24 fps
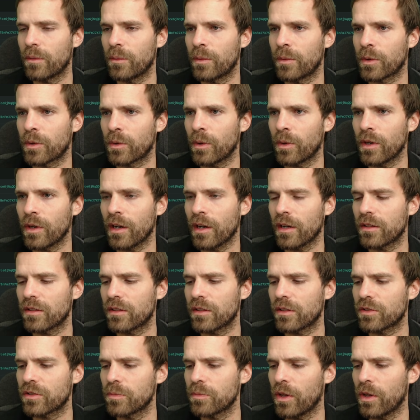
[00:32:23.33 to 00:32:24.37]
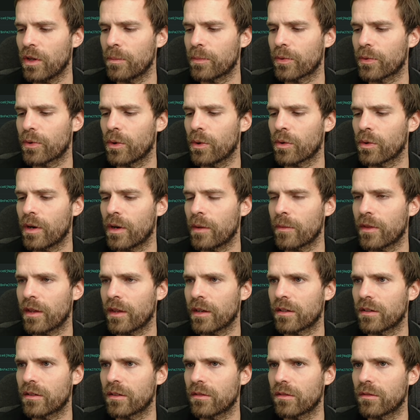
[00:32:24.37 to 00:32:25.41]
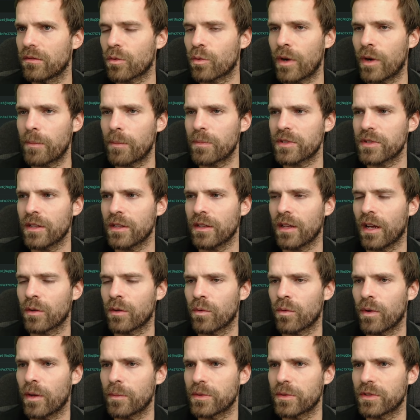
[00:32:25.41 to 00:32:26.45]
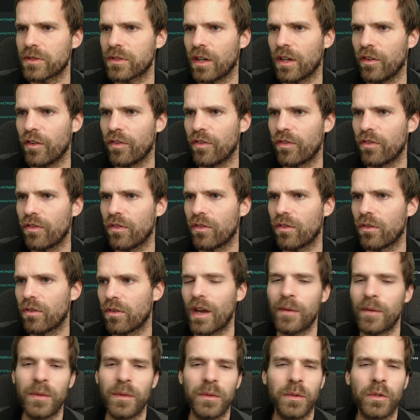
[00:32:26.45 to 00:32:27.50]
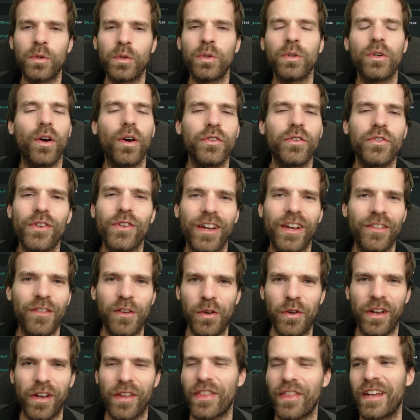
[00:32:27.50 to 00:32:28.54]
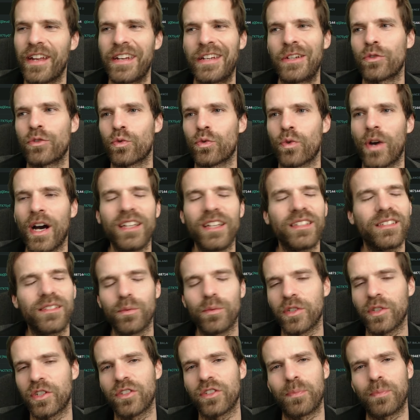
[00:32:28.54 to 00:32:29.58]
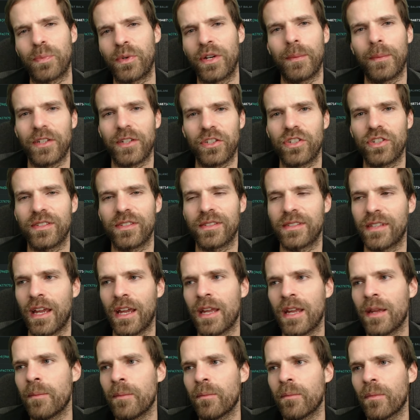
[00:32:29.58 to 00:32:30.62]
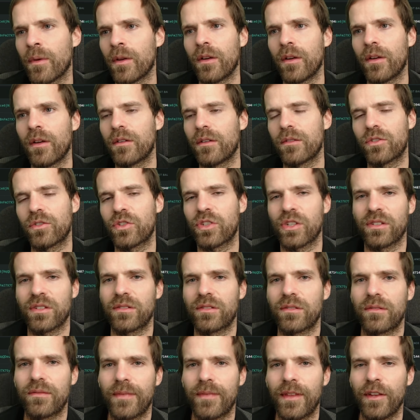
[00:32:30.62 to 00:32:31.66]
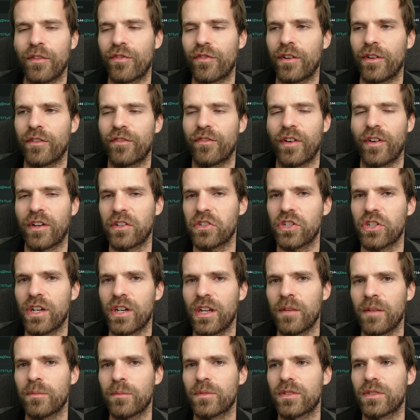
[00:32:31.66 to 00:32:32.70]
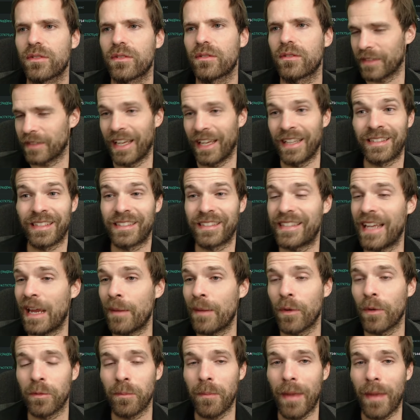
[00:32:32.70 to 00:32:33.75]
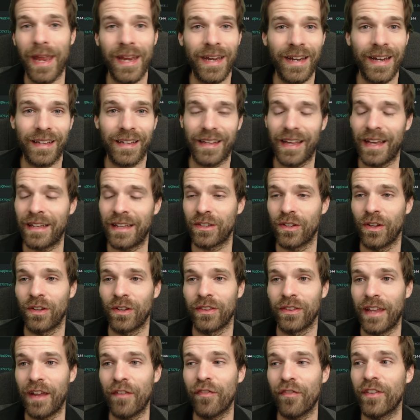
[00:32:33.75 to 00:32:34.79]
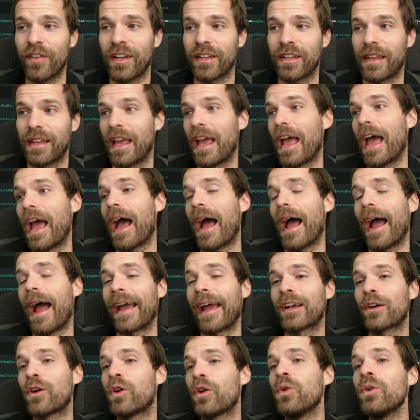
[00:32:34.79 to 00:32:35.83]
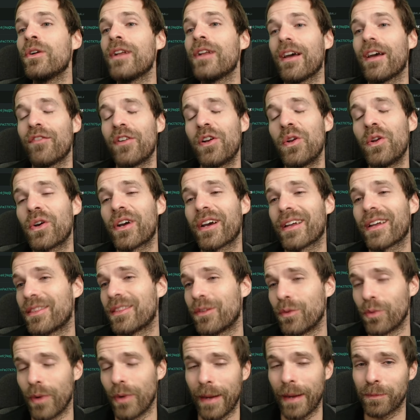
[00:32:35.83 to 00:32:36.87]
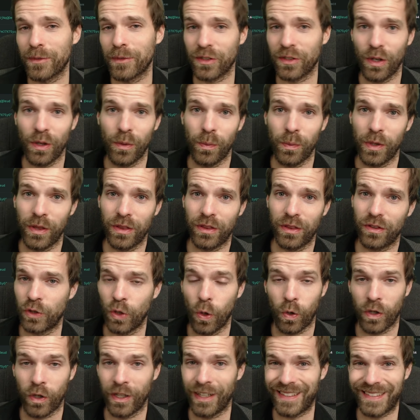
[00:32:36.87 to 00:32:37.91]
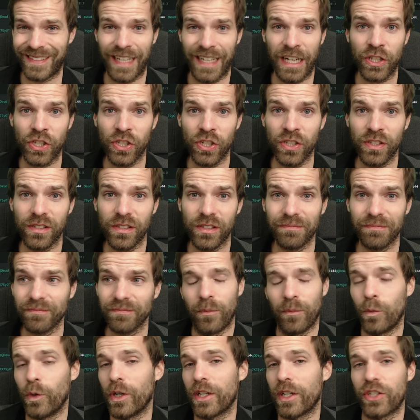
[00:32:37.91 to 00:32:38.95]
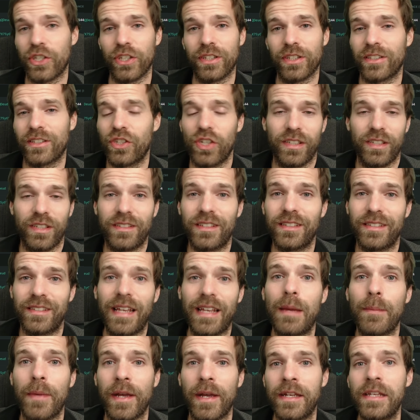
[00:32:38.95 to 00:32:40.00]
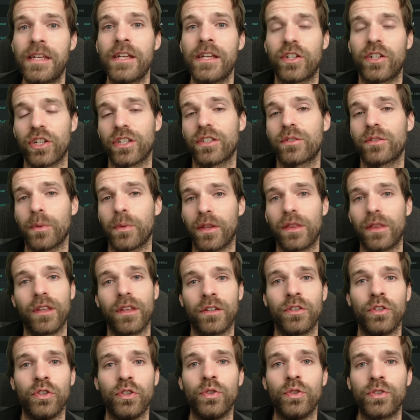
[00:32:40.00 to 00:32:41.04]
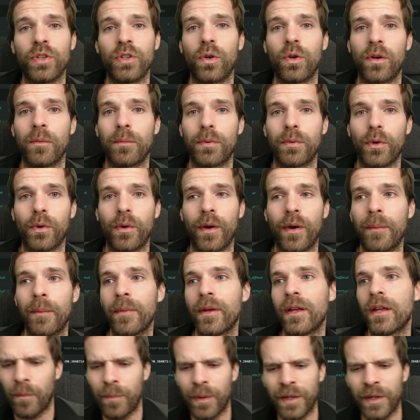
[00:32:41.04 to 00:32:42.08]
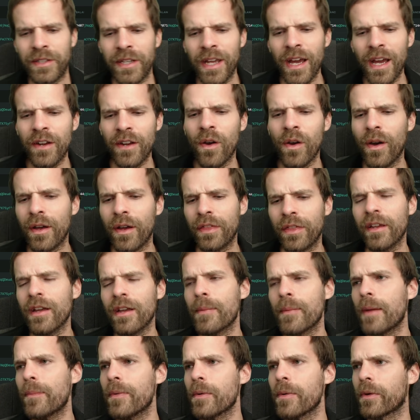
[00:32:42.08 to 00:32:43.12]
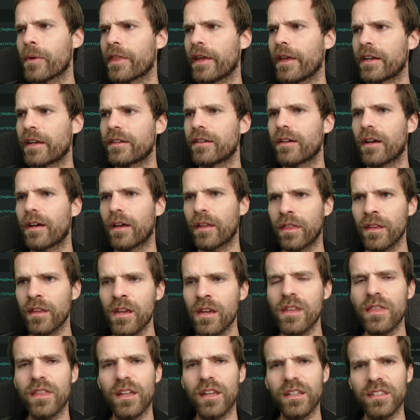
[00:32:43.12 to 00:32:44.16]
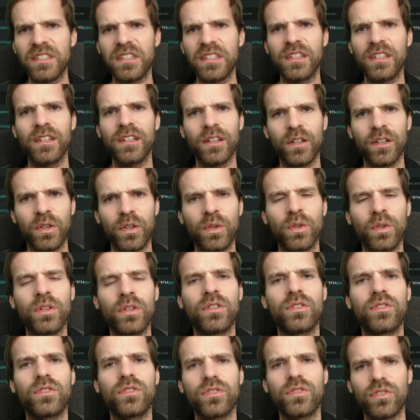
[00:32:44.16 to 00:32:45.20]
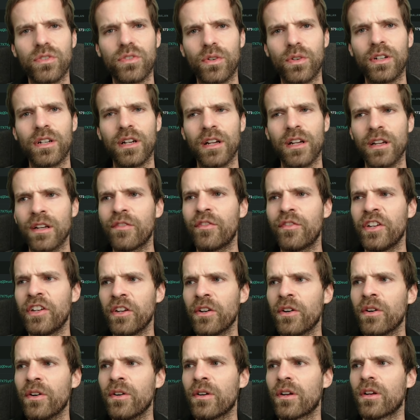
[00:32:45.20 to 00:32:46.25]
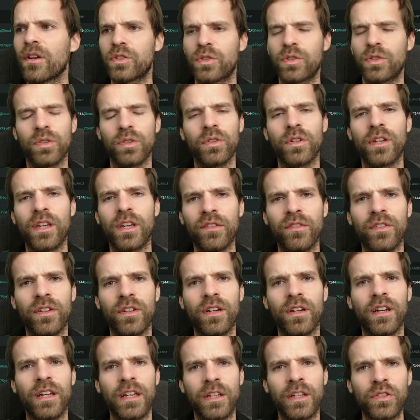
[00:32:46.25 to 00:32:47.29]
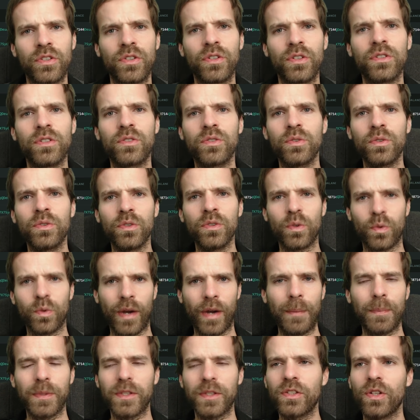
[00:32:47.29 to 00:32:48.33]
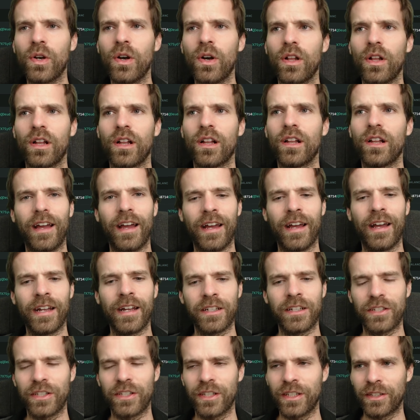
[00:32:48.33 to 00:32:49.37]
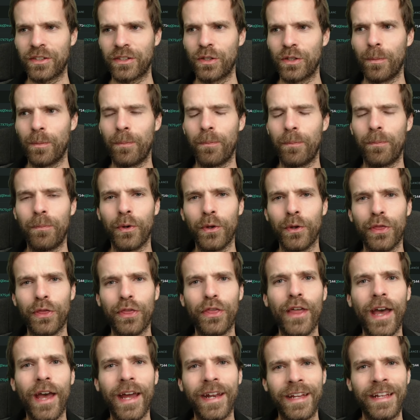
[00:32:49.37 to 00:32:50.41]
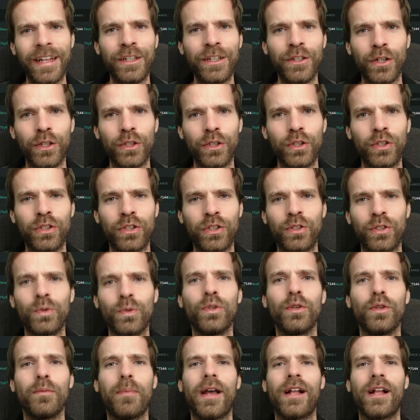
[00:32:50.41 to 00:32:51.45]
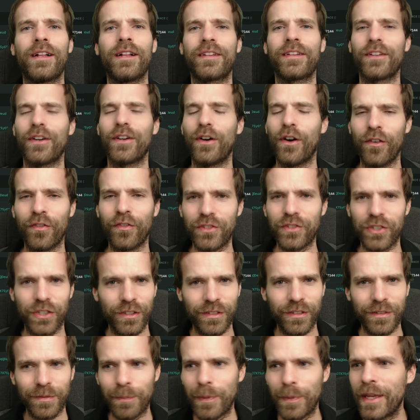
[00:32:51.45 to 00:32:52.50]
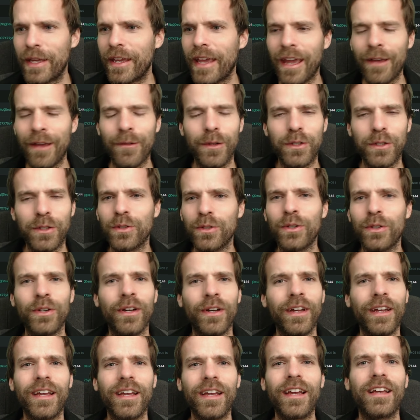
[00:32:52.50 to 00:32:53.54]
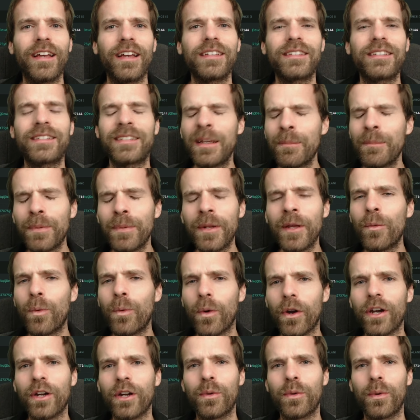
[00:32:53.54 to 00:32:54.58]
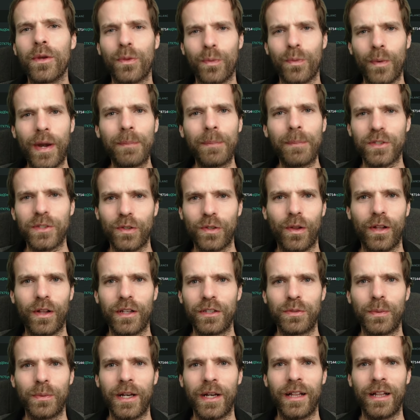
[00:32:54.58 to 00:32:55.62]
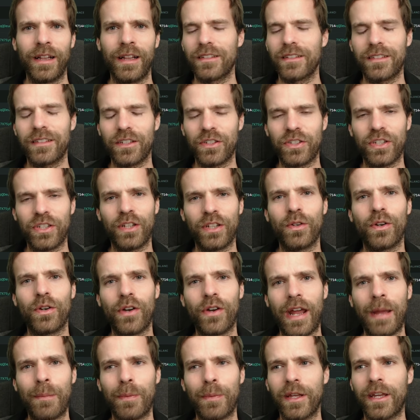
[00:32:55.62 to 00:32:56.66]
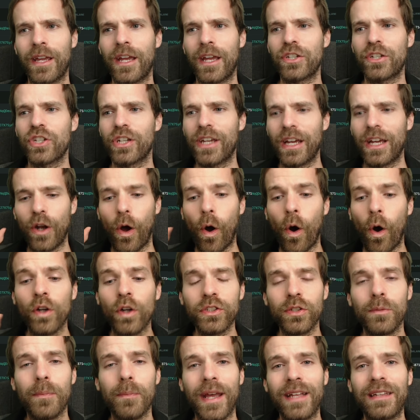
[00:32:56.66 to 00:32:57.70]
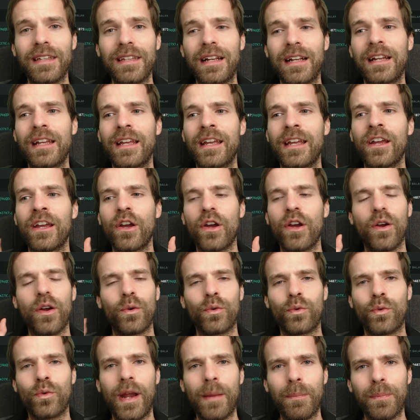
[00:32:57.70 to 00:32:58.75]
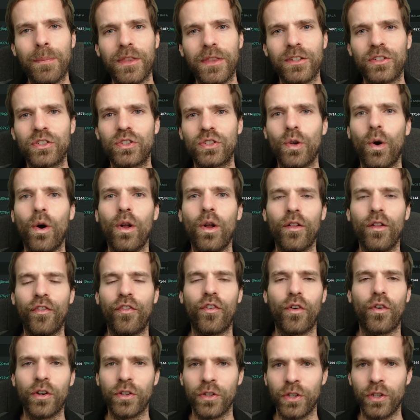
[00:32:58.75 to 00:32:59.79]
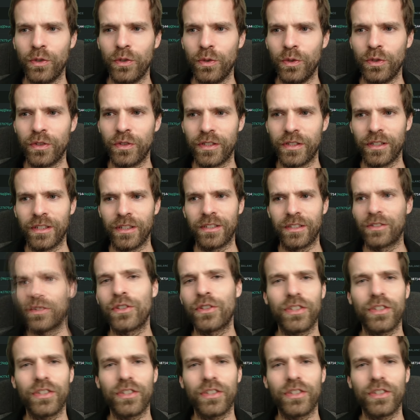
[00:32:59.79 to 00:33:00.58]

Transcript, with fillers: We wrote a small program that wraps and unwraps stuff. I mean, you could also have a look at that in Rust, which is pretty much the same, just different function names. It's the same on mainnet and on Devnet. I could have a look at wrapped sol with token extensions, which is just the same idea, just with a new token program. But yeah, no, I think I'm happy with that. I think that's a good short little video to give you an intro to wrapped sol and uh, to put that in your tool belt of just being able to simply work with wrapped sol as well, such that your application can automatically wrap the sol for your users.